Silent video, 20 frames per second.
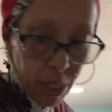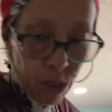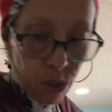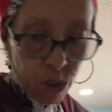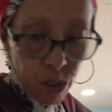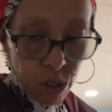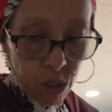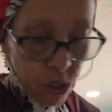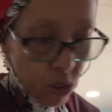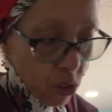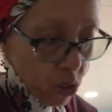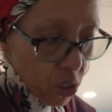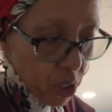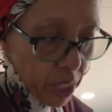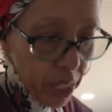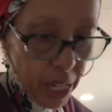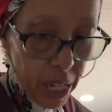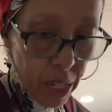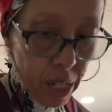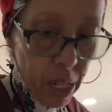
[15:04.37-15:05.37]
you just
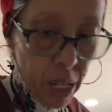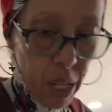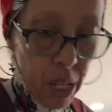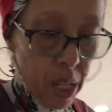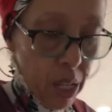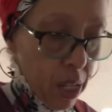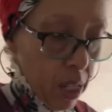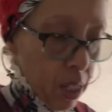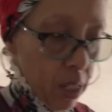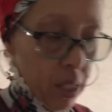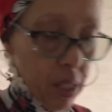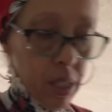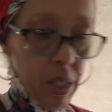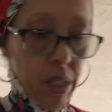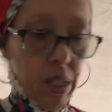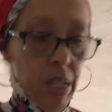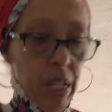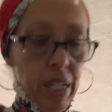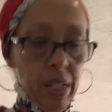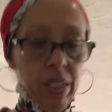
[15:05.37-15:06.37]
can't.
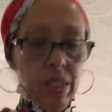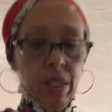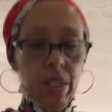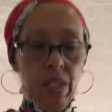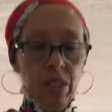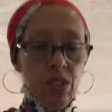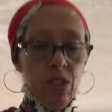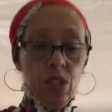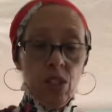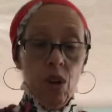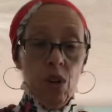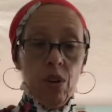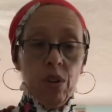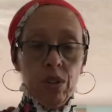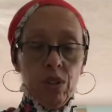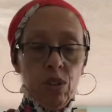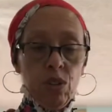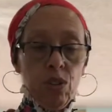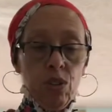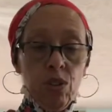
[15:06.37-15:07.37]
It's a yard.
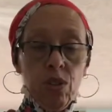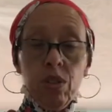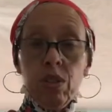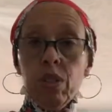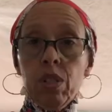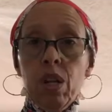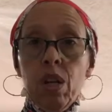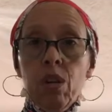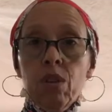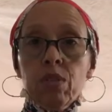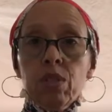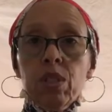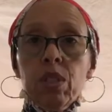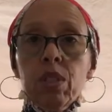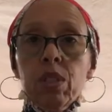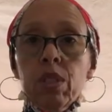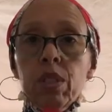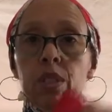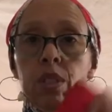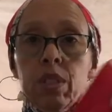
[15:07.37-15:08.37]
So
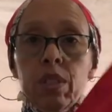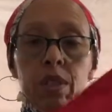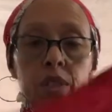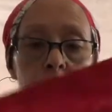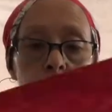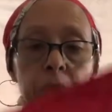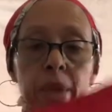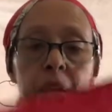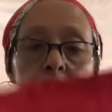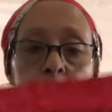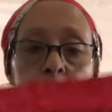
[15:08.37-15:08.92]
to make a